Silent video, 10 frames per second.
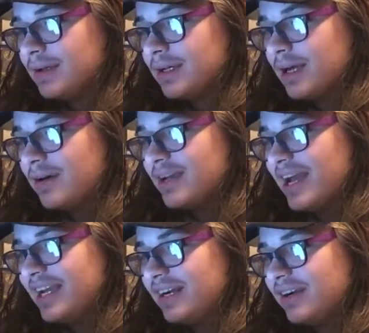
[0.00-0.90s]
Okay,
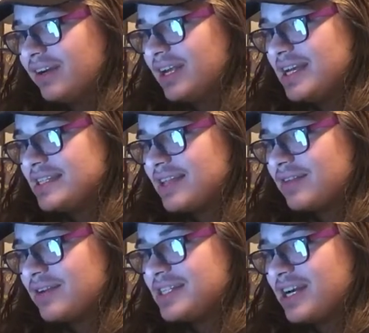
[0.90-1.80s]
get on your knees. The
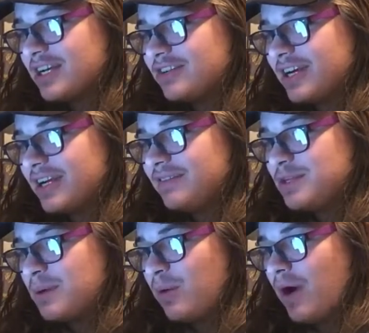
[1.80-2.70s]
three stare at Cry,
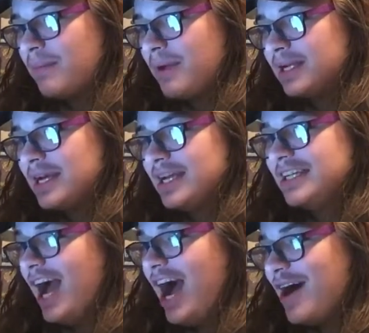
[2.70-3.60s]
confused by what I meant.
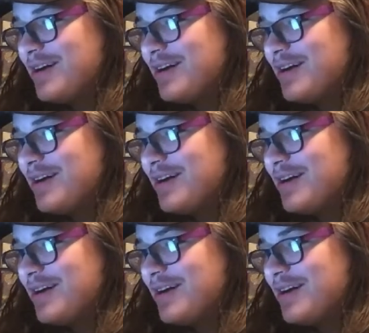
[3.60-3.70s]
Now!